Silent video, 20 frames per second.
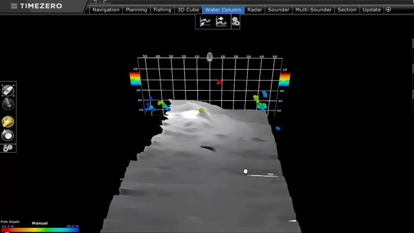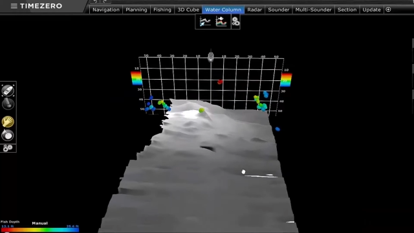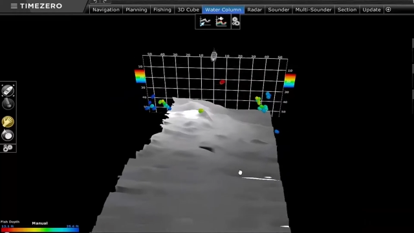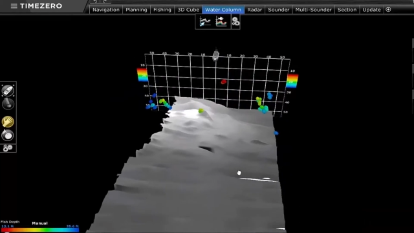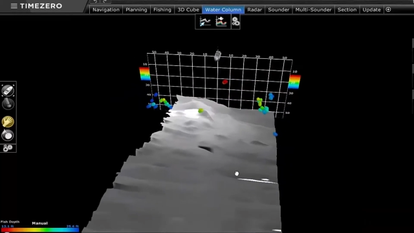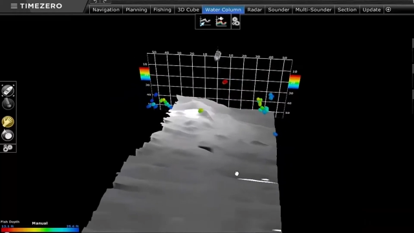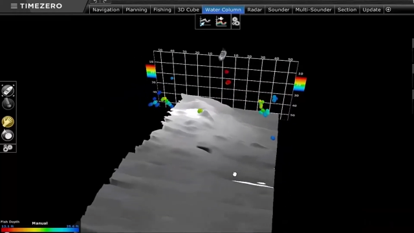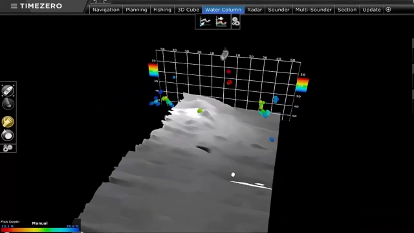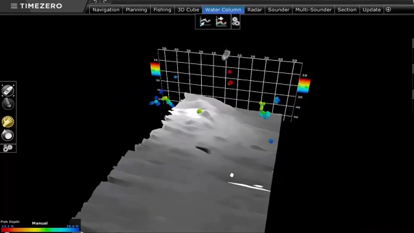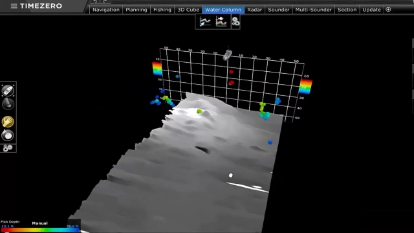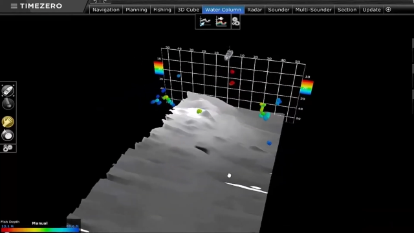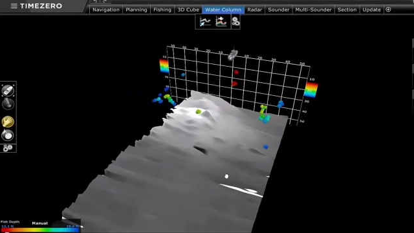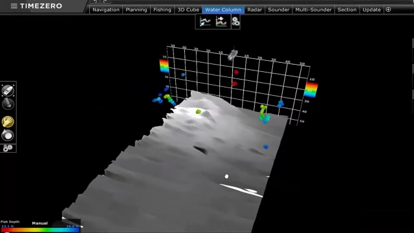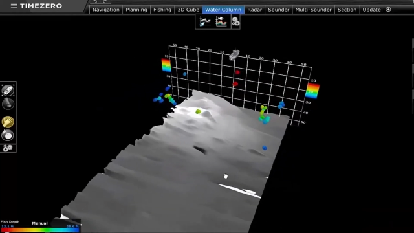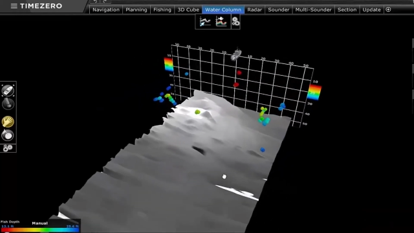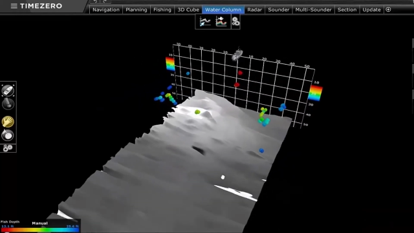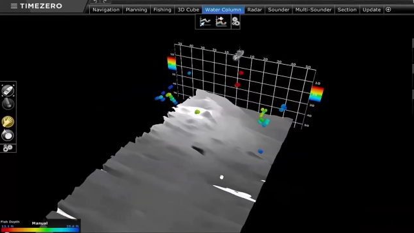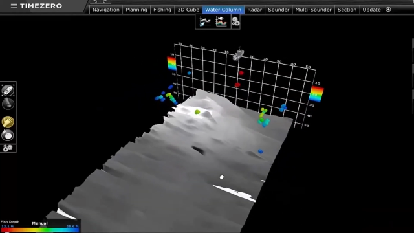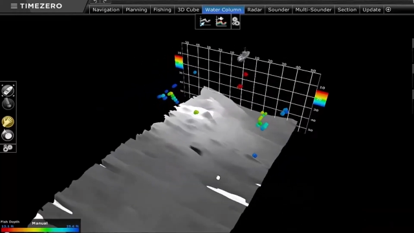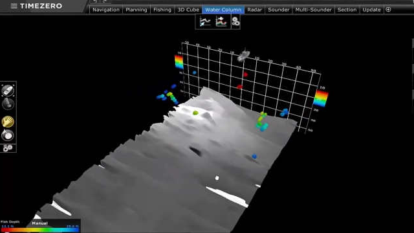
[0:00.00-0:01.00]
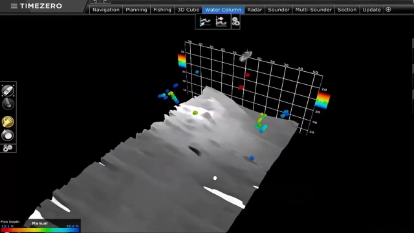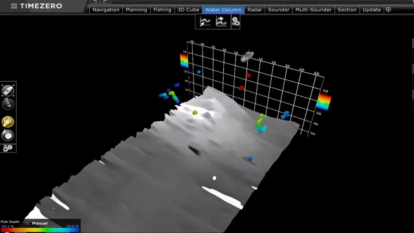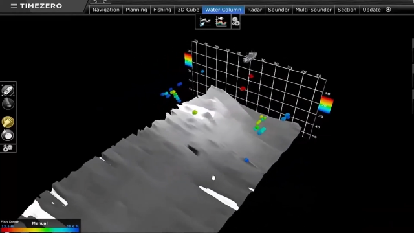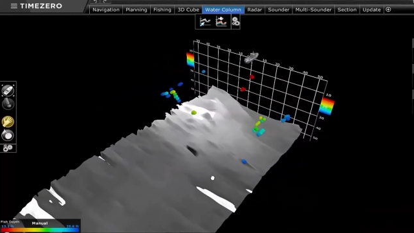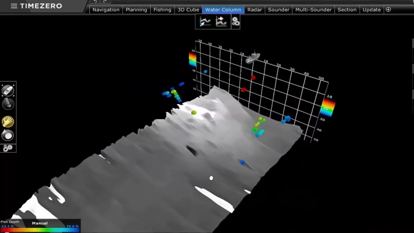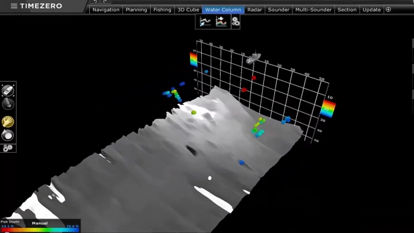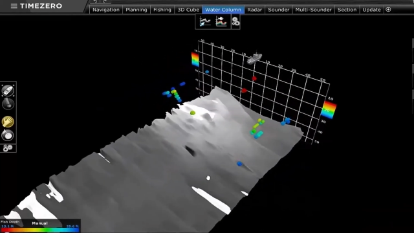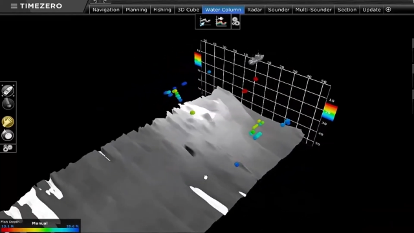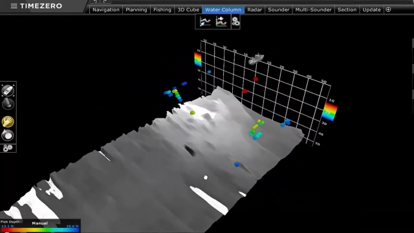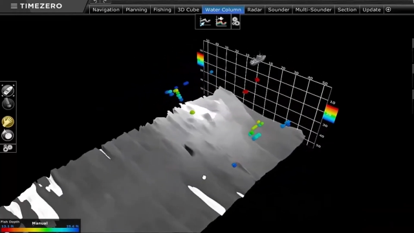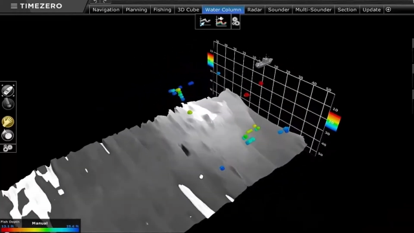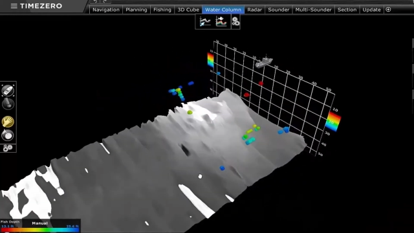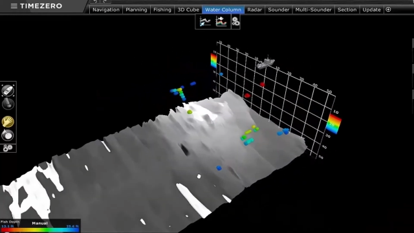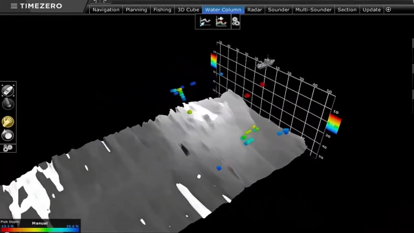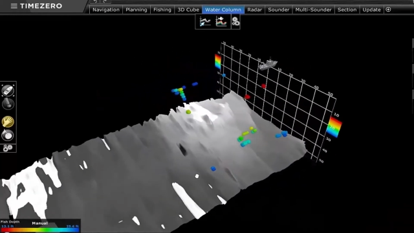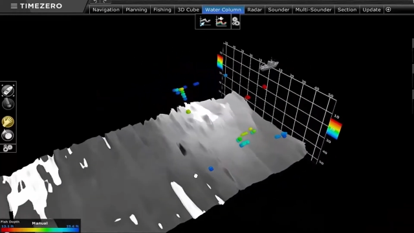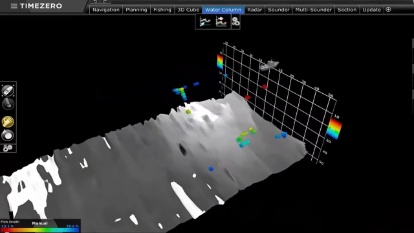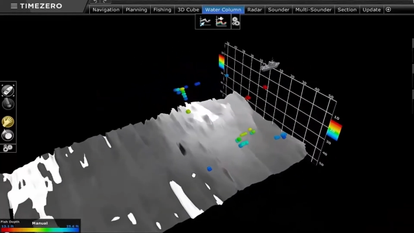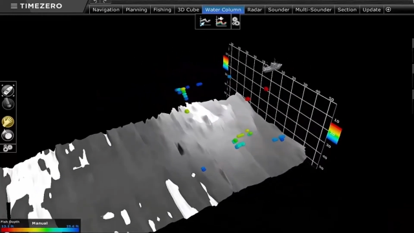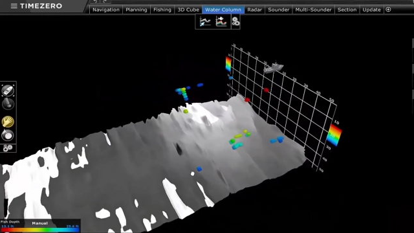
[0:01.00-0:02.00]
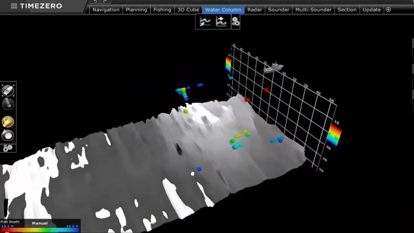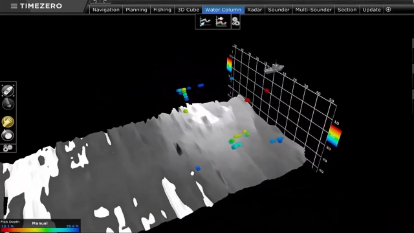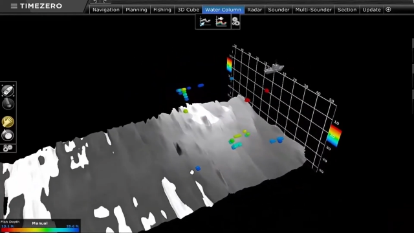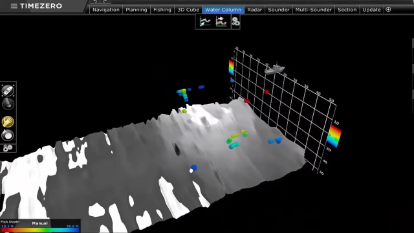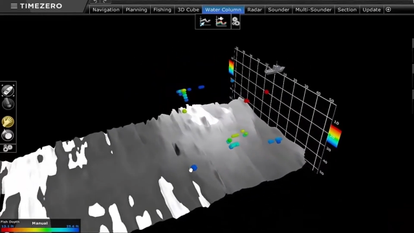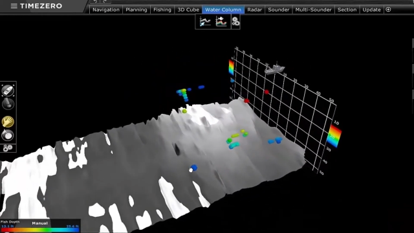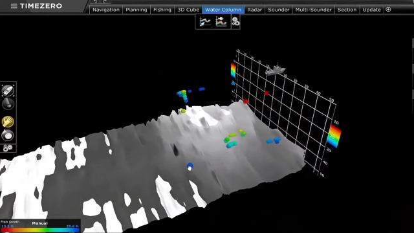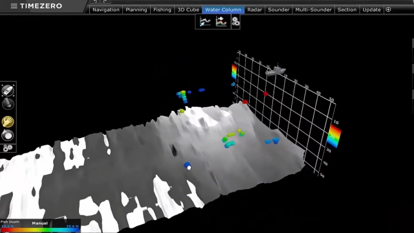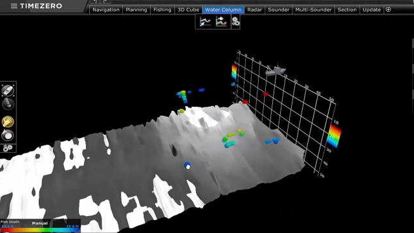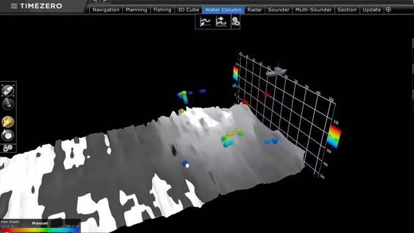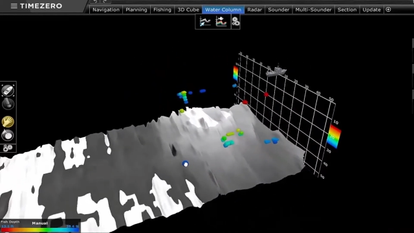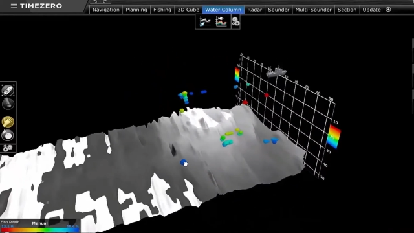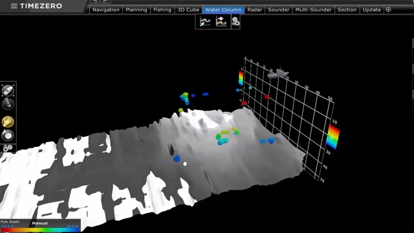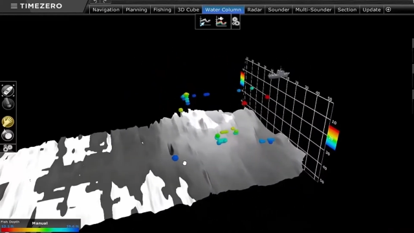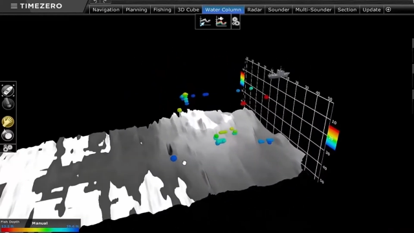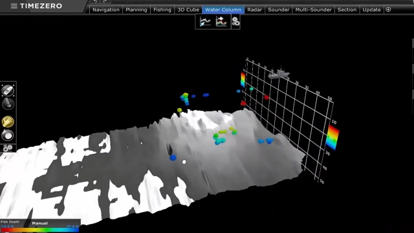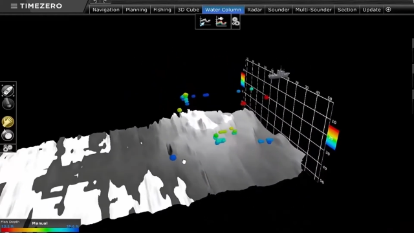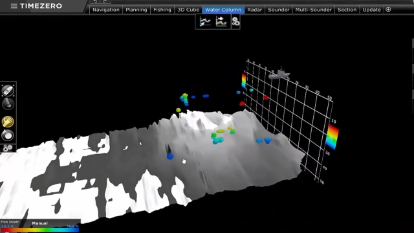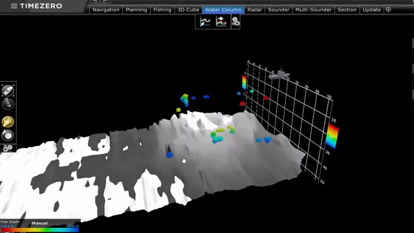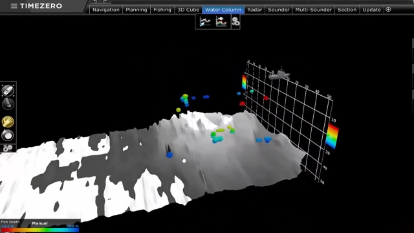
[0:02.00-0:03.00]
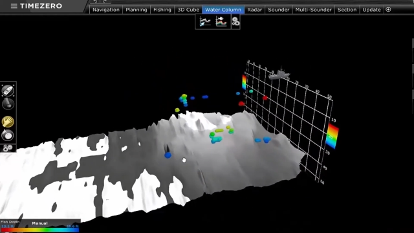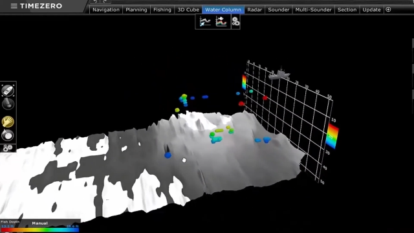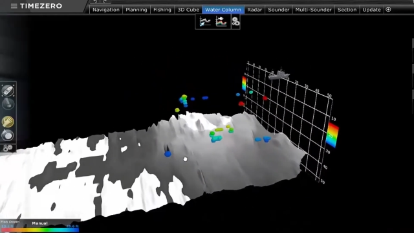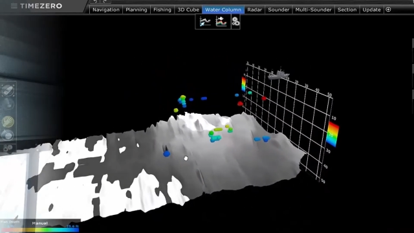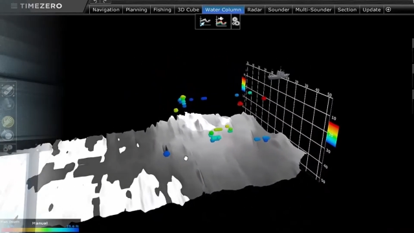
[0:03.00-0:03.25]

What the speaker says: No face is visible, so there are no lips to read.